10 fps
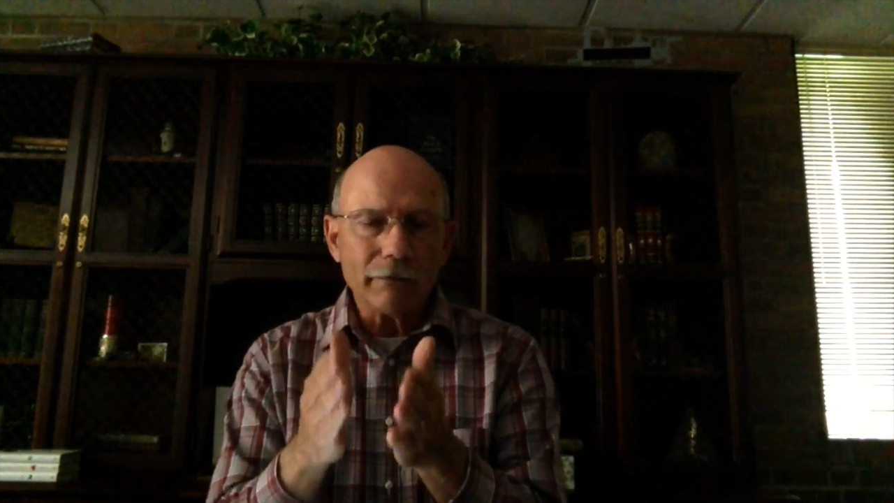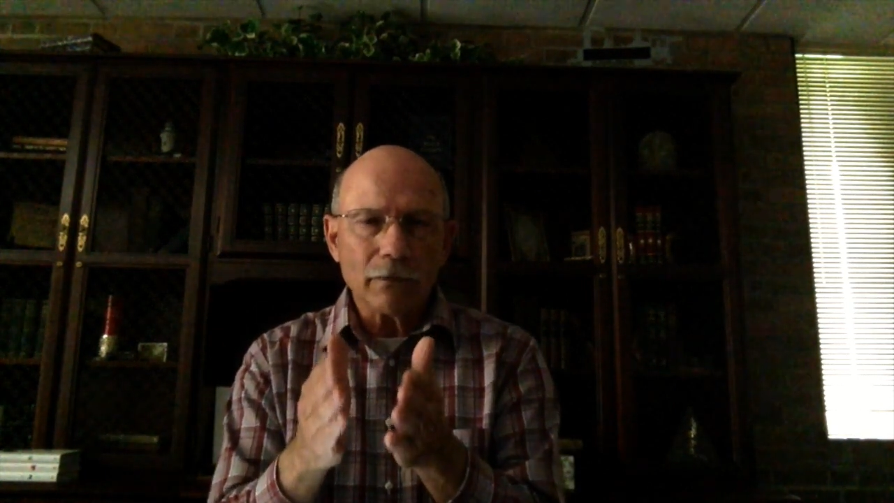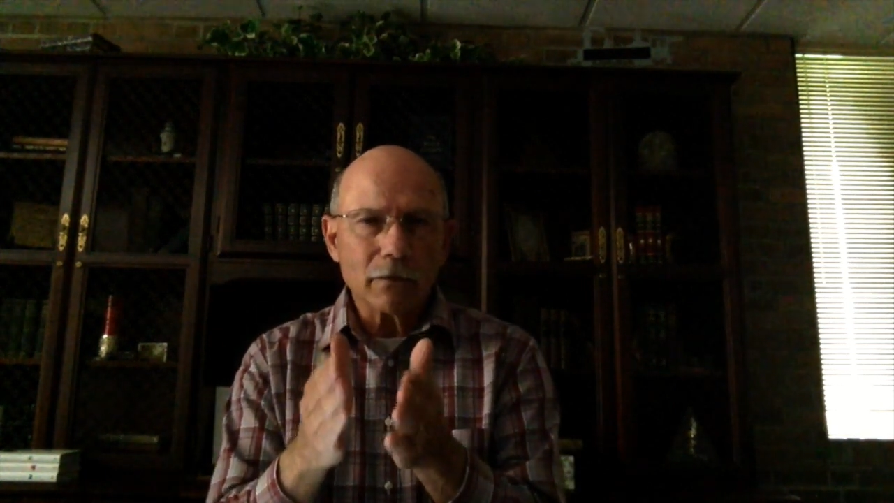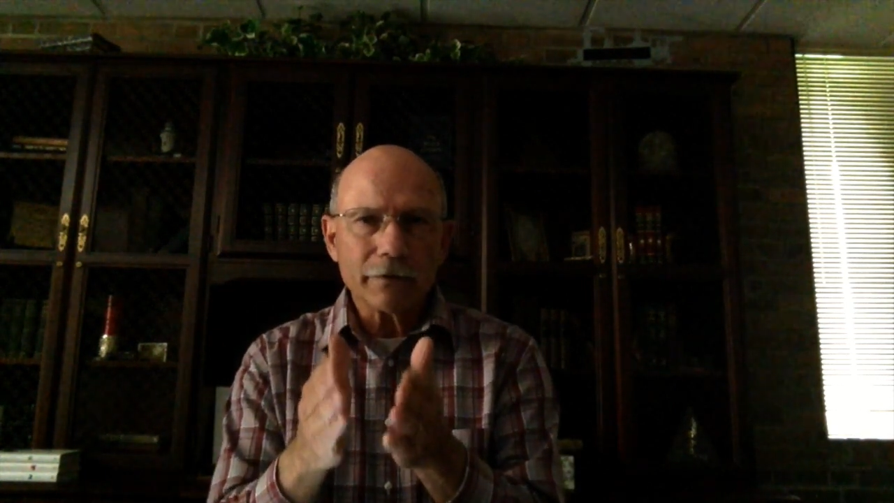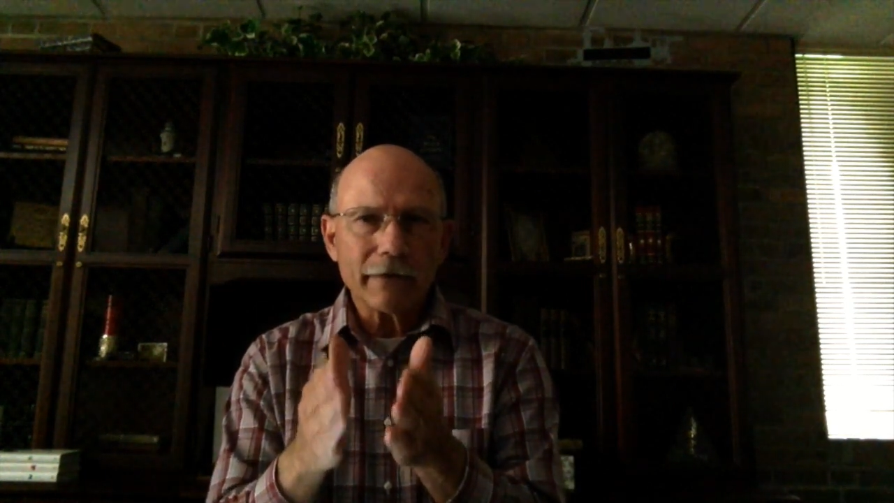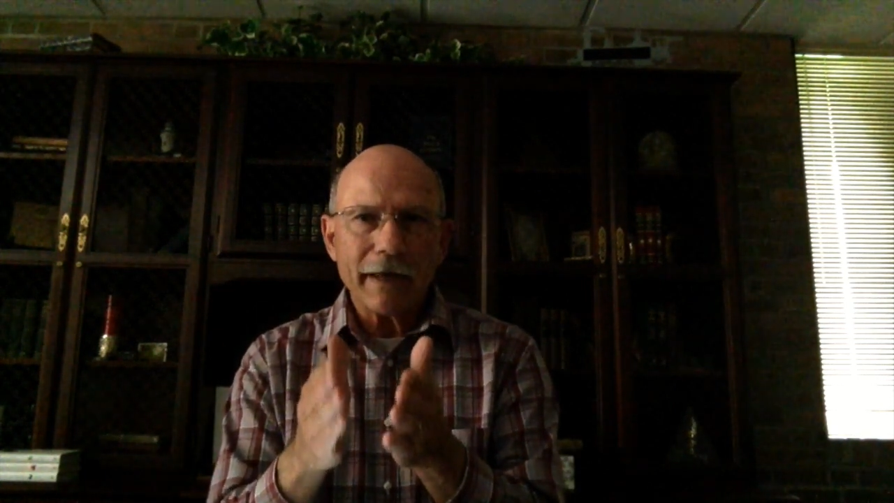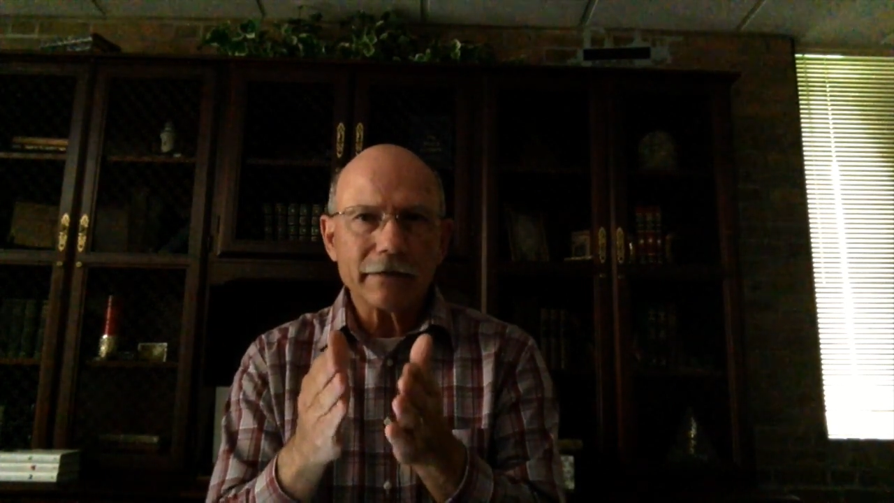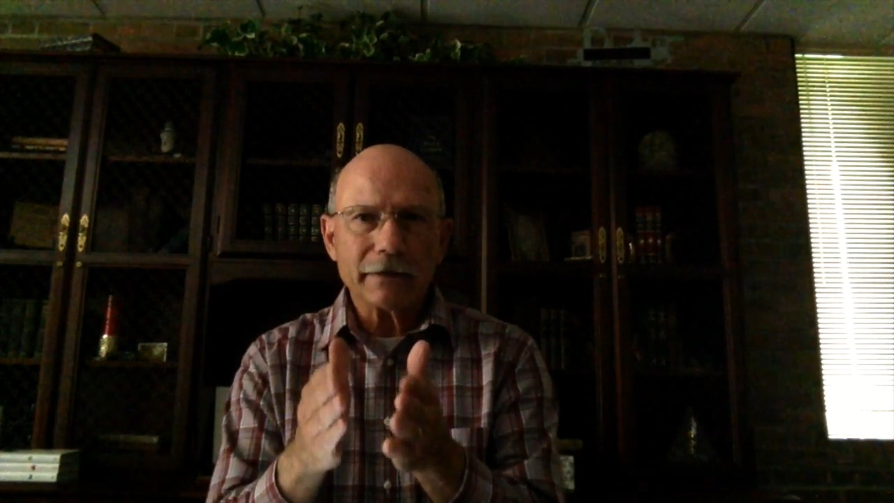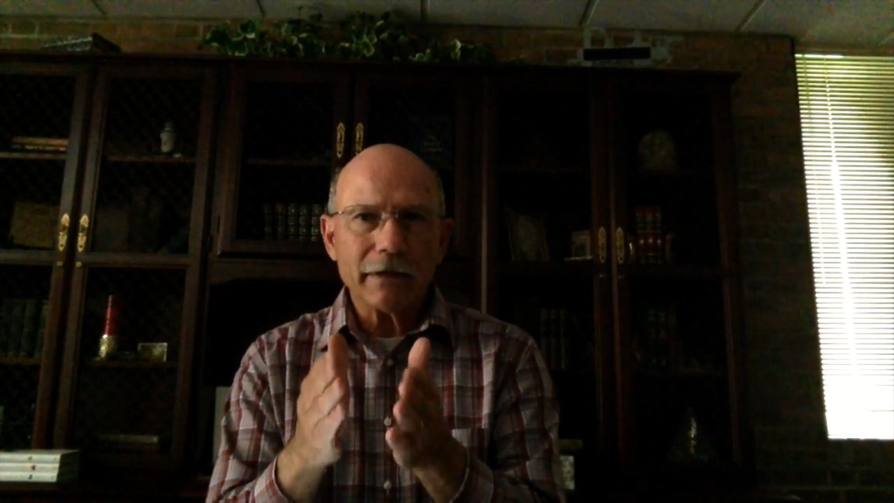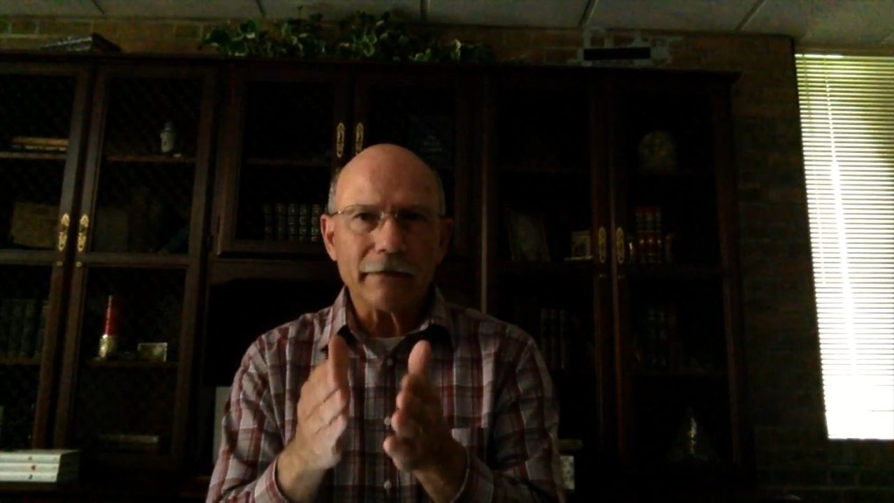of the word
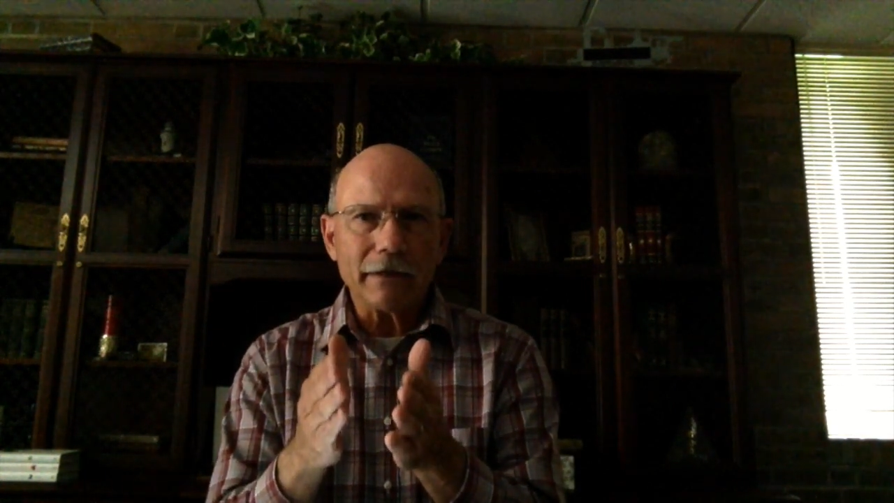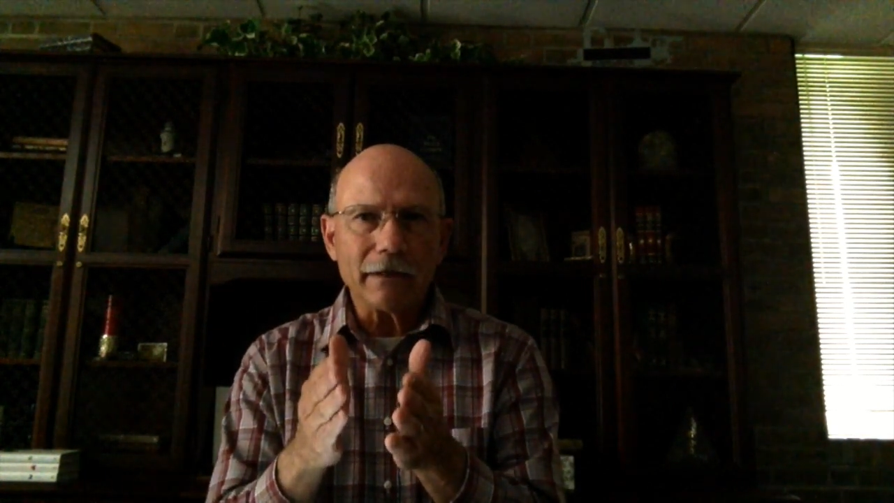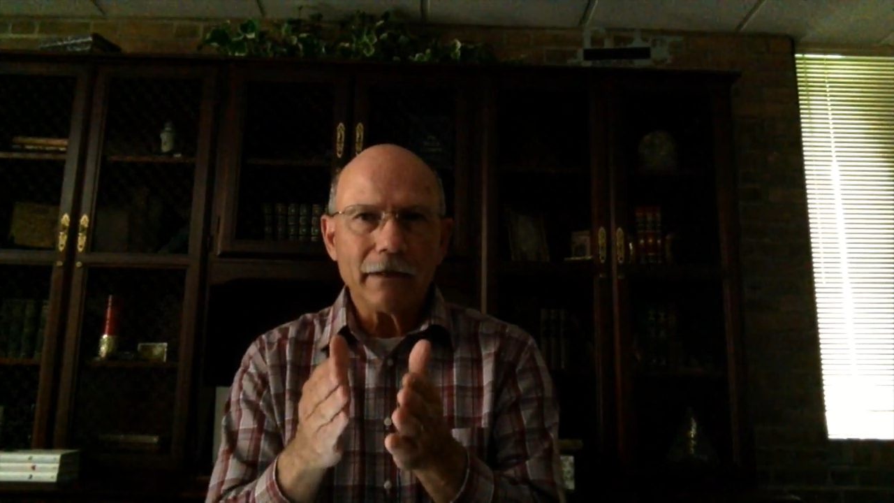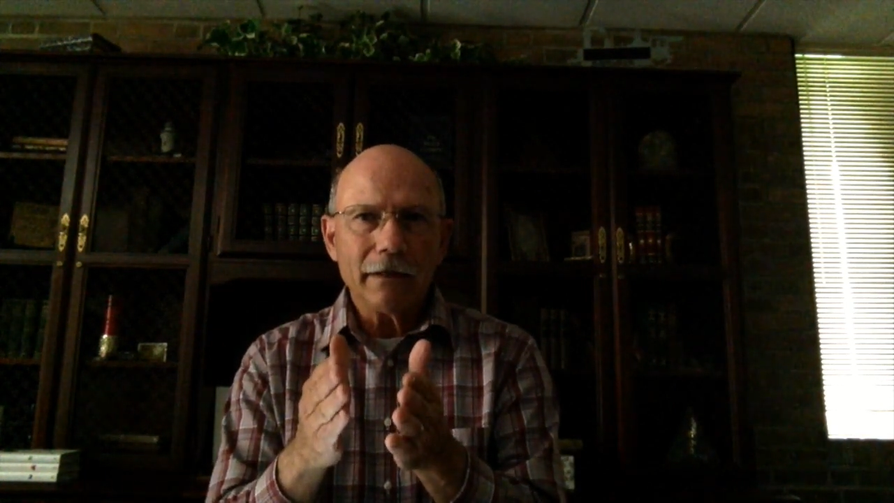thanksgiving